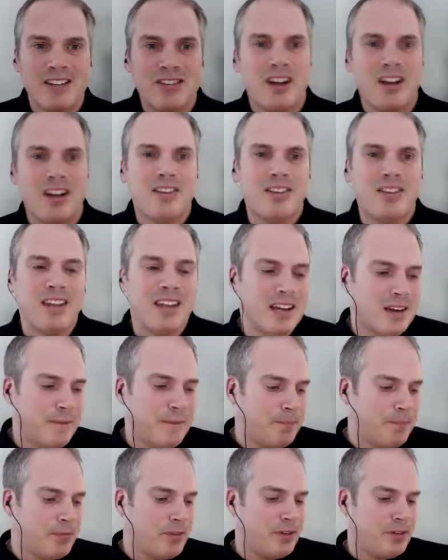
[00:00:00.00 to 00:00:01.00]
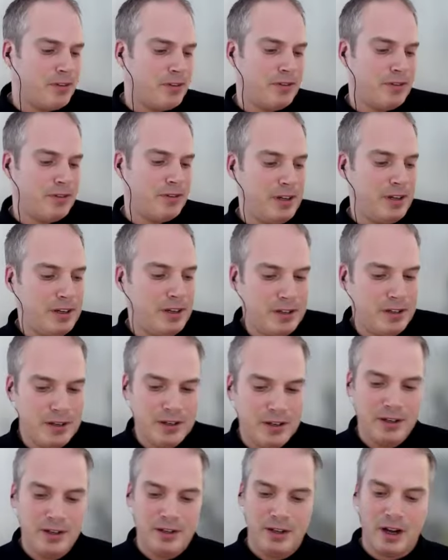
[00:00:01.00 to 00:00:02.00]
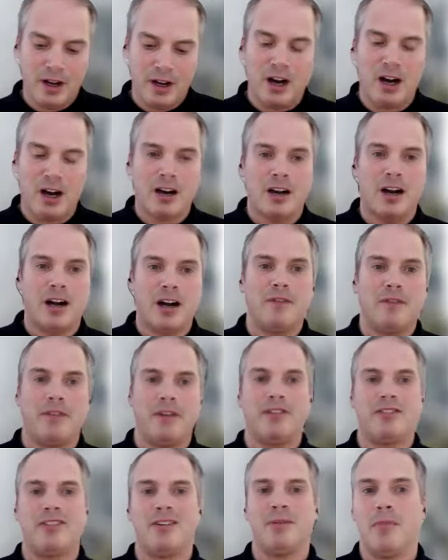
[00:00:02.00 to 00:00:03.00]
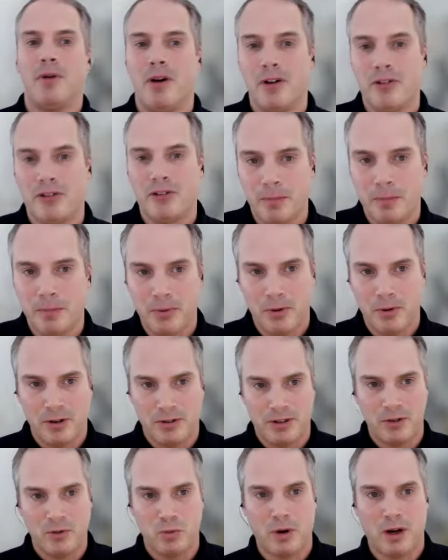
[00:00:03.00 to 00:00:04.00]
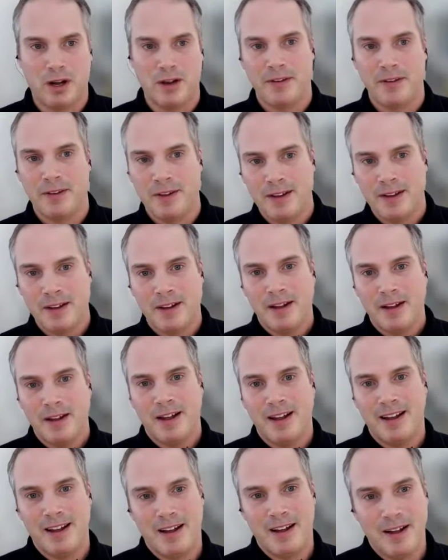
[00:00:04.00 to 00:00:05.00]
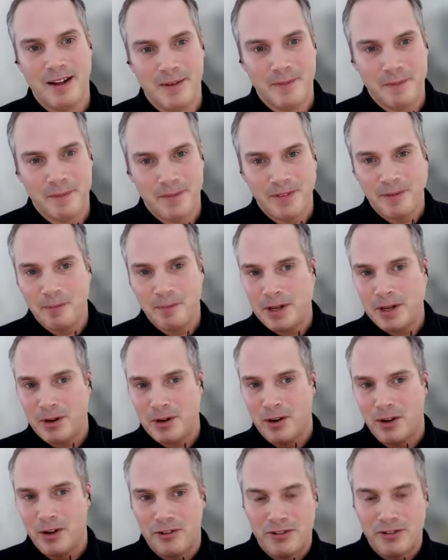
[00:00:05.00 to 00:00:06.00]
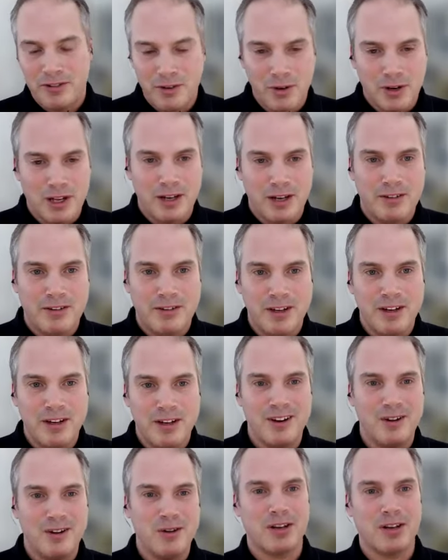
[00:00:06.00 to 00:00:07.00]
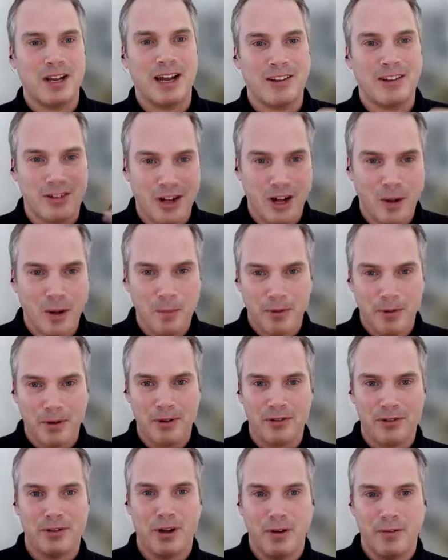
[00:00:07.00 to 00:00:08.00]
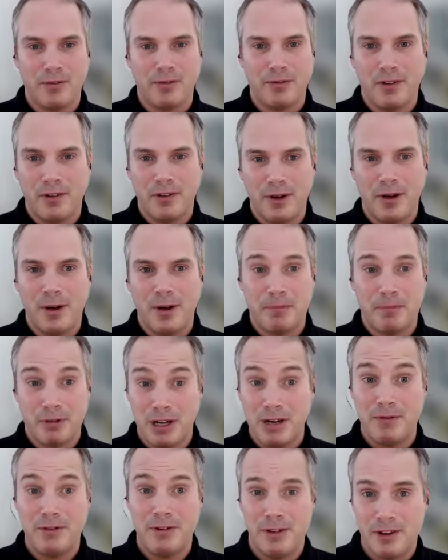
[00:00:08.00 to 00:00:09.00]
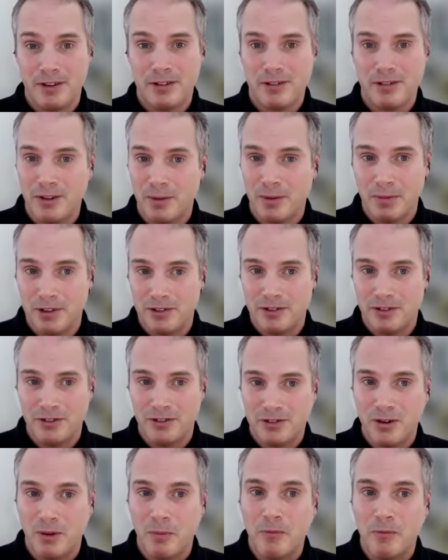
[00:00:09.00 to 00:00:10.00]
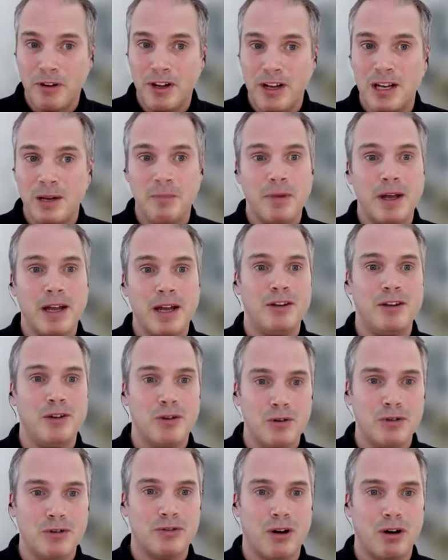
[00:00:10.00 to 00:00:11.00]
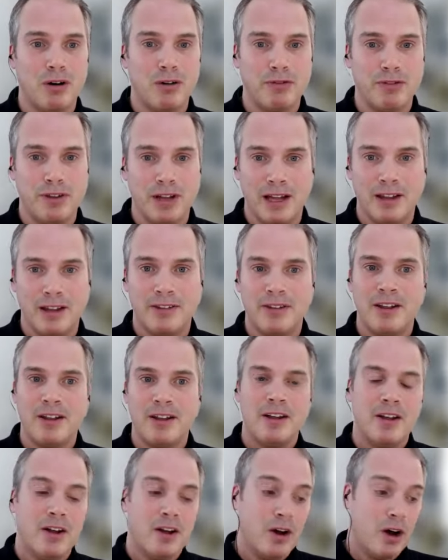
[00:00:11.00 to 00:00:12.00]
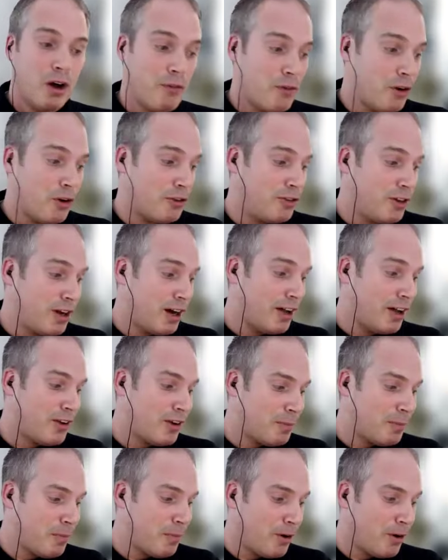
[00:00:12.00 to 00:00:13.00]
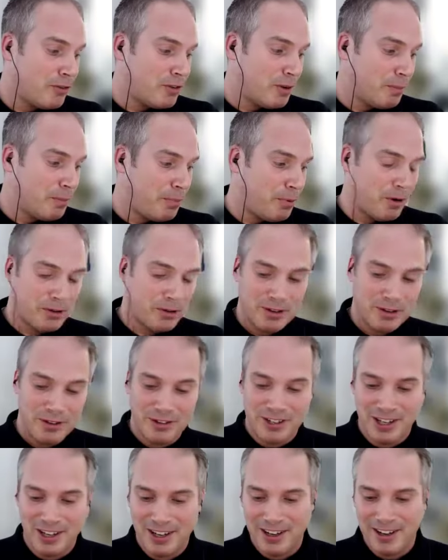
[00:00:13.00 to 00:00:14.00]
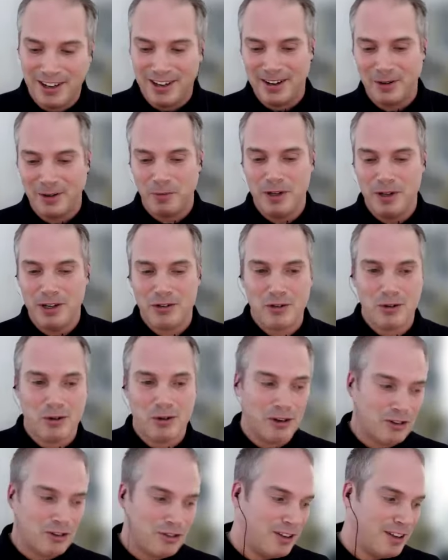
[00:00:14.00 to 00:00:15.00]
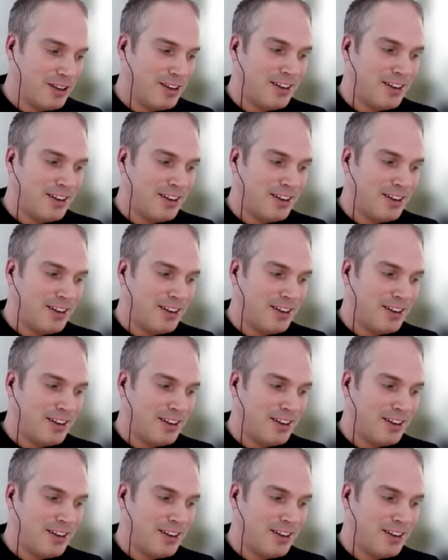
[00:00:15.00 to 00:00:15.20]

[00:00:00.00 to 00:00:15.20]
so I think the archive is the most important one, because you can see good examples of previous submissions. So really make use of that. Of course, the other most important resource